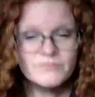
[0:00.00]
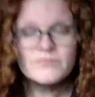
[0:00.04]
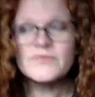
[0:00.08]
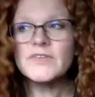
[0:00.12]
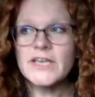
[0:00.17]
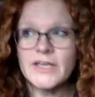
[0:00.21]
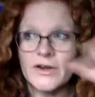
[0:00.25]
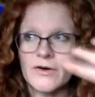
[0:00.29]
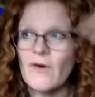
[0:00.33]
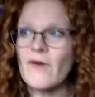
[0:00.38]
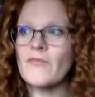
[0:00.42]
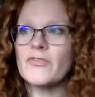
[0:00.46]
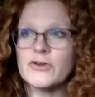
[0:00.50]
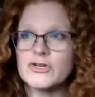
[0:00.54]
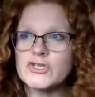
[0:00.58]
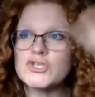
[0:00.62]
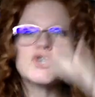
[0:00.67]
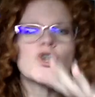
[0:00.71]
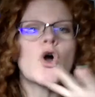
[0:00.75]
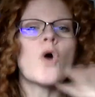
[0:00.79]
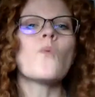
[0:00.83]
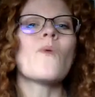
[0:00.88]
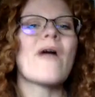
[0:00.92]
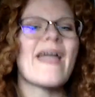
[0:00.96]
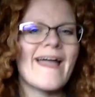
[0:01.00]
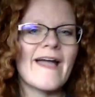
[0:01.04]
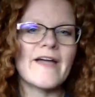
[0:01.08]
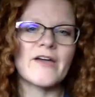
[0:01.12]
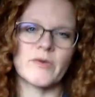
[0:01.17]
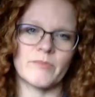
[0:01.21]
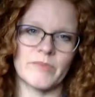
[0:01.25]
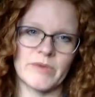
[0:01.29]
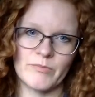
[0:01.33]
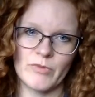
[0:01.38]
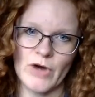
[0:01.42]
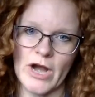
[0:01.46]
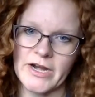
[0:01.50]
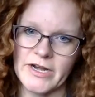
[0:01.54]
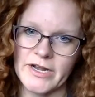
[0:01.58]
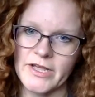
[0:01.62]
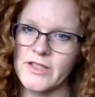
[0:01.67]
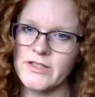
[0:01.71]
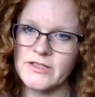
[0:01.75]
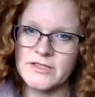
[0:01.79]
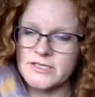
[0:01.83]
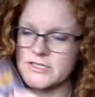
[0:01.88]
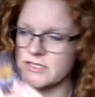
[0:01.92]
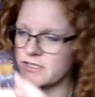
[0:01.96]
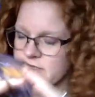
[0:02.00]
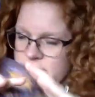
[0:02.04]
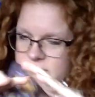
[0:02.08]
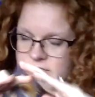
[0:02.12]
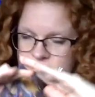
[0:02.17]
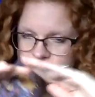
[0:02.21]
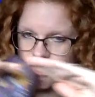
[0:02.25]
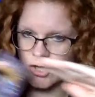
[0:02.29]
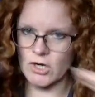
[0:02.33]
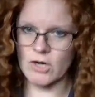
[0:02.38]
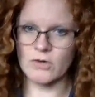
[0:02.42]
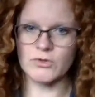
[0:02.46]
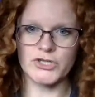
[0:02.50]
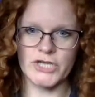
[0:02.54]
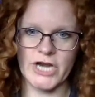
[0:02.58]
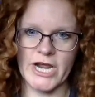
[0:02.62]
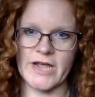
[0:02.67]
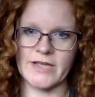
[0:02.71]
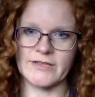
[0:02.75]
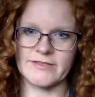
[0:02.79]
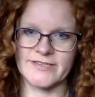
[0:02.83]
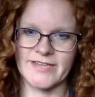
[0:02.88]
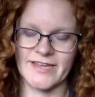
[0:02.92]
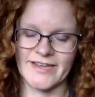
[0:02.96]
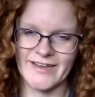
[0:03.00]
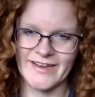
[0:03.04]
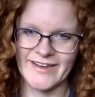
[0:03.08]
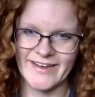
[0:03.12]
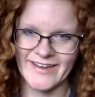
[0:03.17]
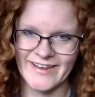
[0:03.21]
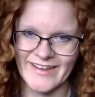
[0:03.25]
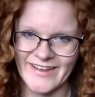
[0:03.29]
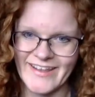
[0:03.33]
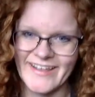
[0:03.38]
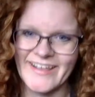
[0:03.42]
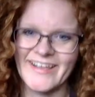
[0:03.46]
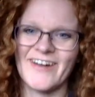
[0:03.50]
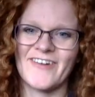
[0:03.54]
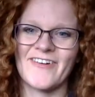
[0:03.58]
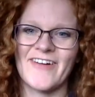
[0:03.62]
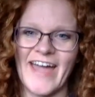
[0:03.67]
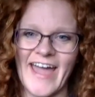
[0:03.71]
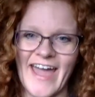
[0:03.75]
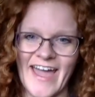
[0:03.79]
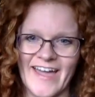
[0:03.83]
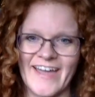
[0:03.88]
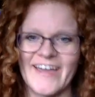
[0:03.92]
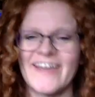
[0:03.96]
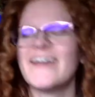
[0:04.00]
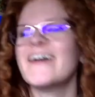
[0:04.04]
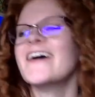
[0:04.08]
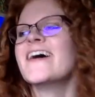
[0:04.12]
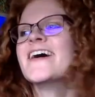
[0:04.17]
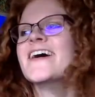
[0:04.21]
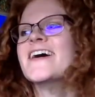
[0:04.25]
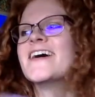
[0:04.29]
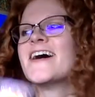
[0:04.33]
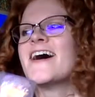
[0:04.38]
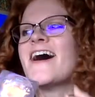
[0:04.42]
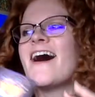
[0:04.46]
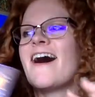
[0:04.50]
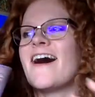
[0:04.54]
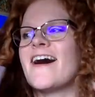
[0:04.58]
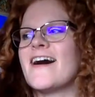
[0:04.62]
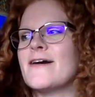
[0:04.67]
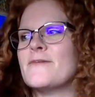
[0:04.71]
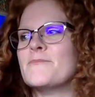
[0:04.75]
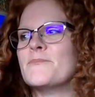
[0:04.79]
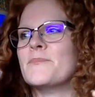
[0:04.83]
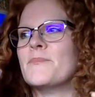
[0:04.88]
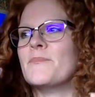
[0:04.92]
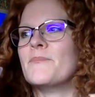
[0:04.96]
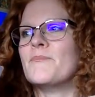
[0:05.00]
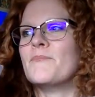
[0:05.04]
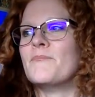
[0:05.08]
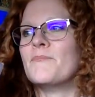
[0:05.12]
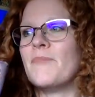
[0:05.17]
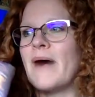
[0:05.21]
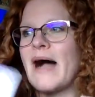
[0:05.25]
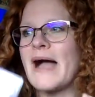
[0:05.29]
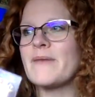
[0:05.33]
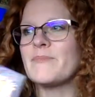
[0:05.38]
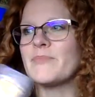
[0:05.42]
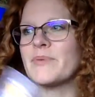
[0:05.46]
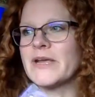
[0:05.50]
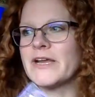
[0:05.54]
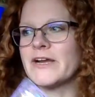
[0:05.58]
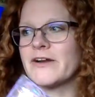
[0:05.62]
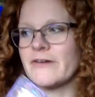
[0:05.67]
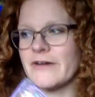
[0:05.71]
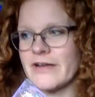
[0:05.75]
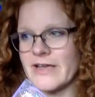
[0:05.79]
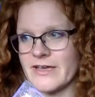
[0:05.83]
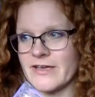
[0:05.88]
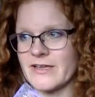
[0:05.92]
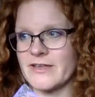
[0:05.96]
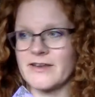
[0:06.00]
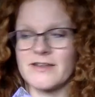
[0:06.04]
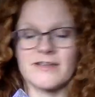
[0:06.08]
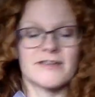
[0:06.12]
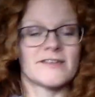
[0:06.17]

you know, there's no way I could be pregnant. Just zero chance. Okay. Um, my period,